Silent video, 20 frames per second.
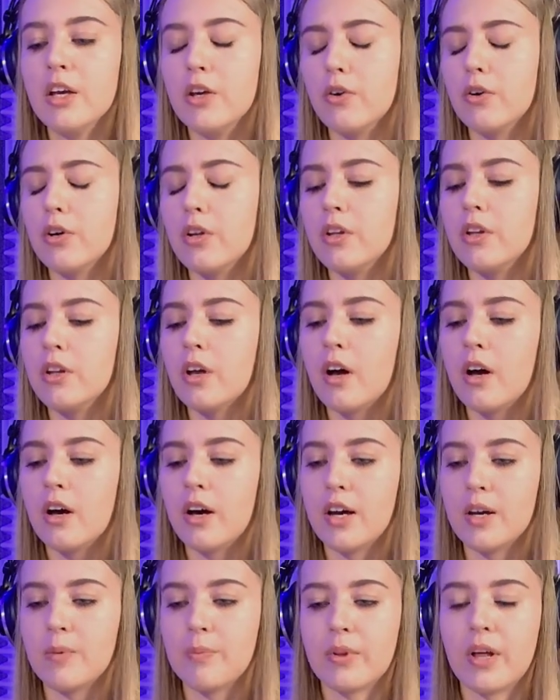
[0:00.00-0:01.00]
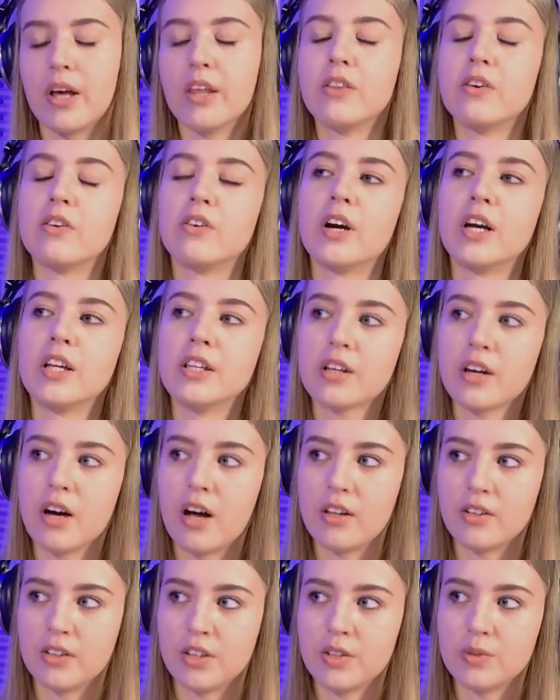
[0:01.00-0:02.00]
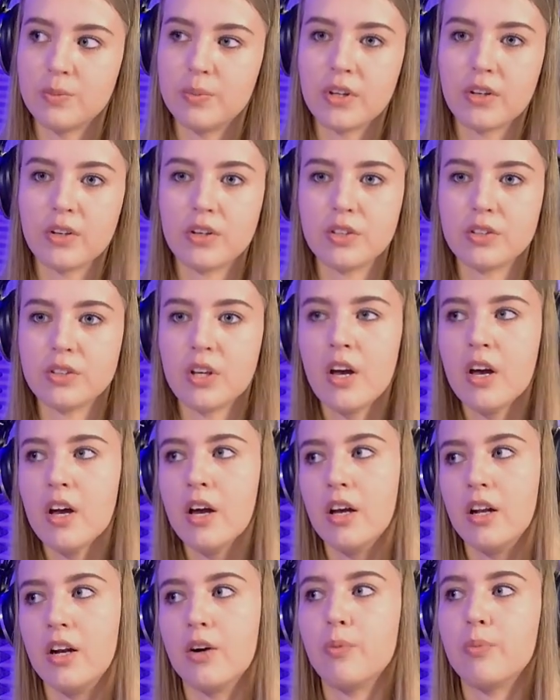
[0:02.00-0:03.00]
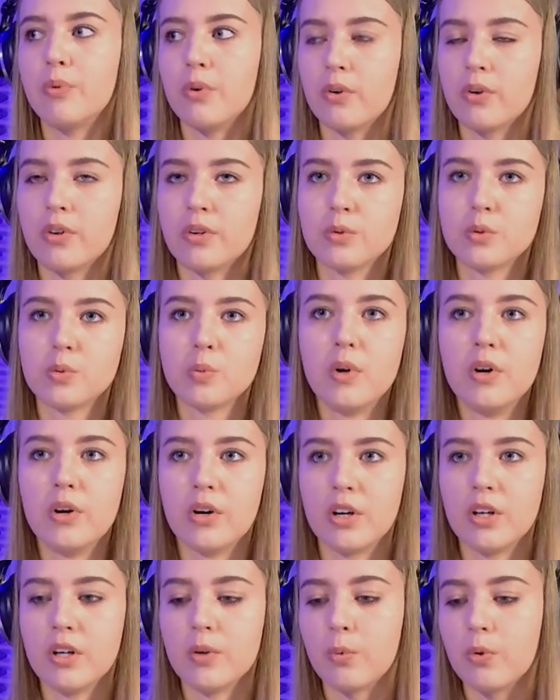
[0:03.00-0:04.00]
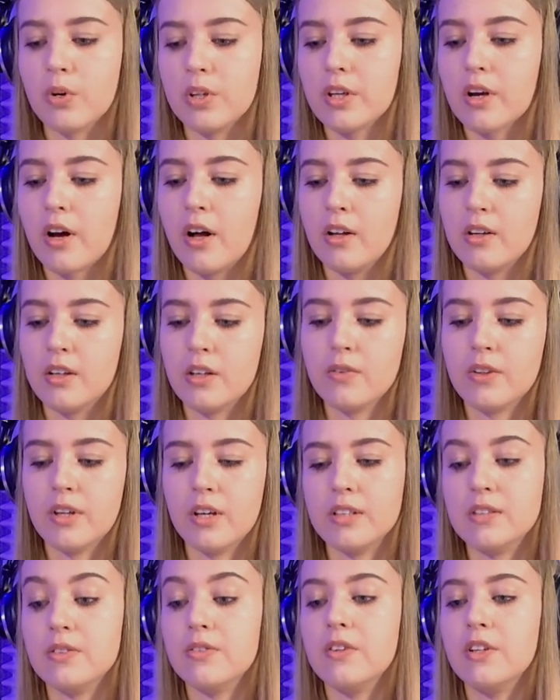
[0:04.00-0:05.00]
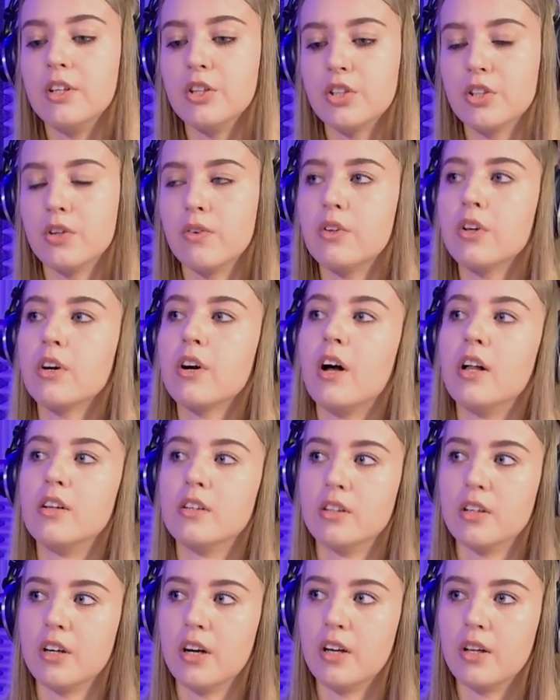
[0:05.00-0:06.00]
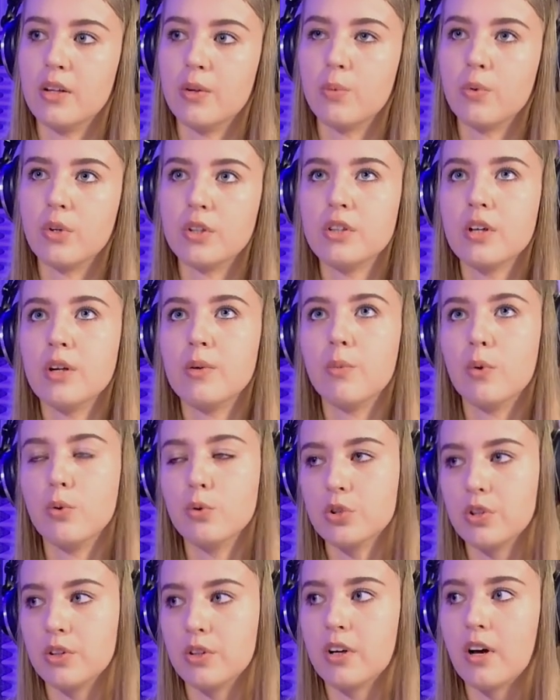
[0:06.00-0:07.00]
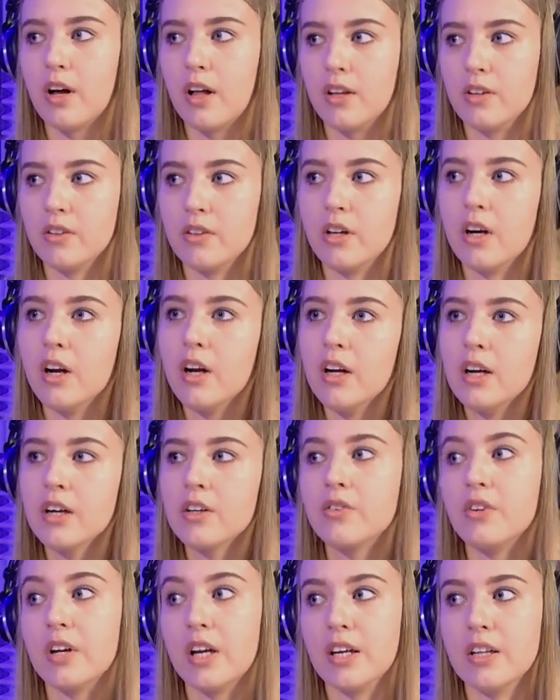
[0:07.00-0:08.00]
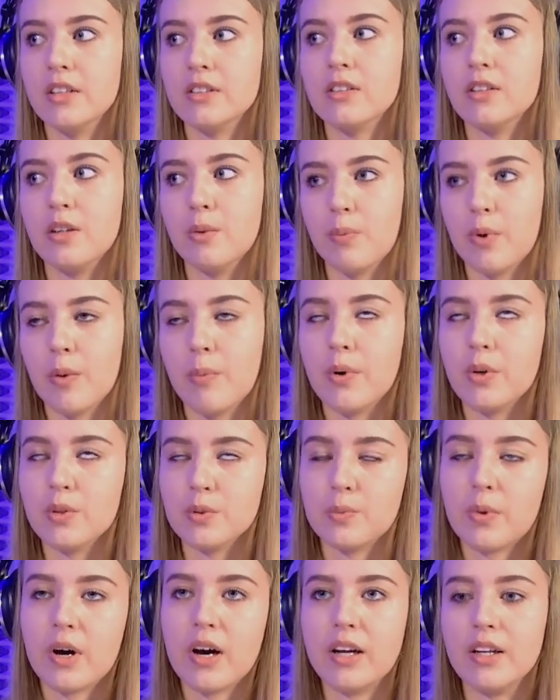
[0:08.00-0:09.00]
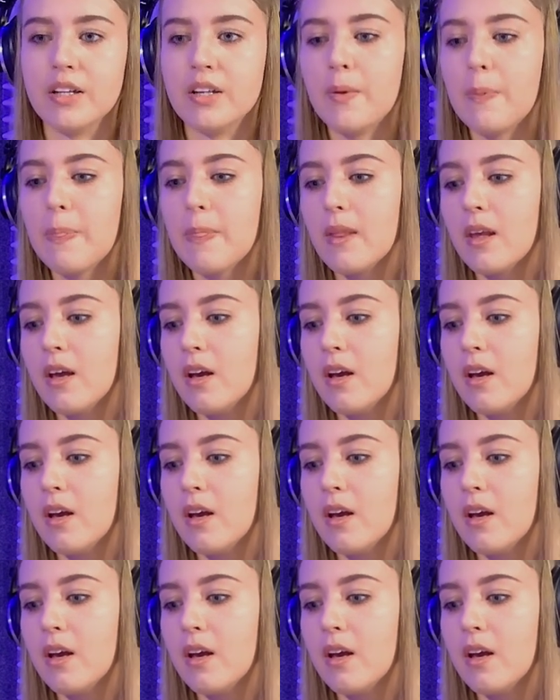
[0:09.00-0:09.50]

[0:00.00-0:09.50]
You can apply the right colors, because in our programs we learn what color, the definition of the color, and what emotion color creates in people's mind.